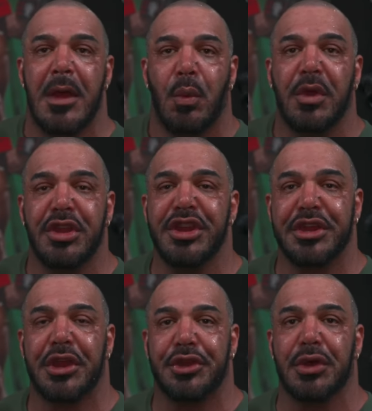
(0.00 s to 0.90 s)
what you
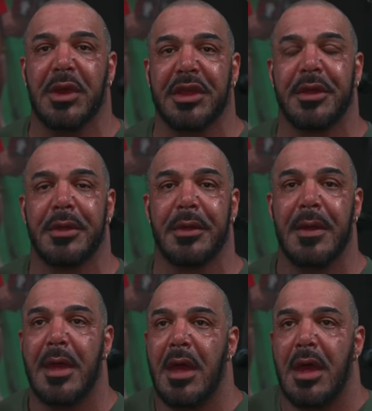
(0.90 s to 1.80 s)
need to do is,
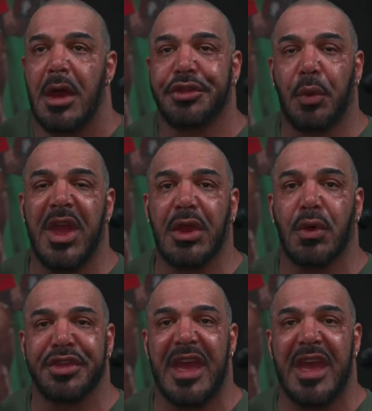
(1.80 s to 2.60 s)
as the weight goes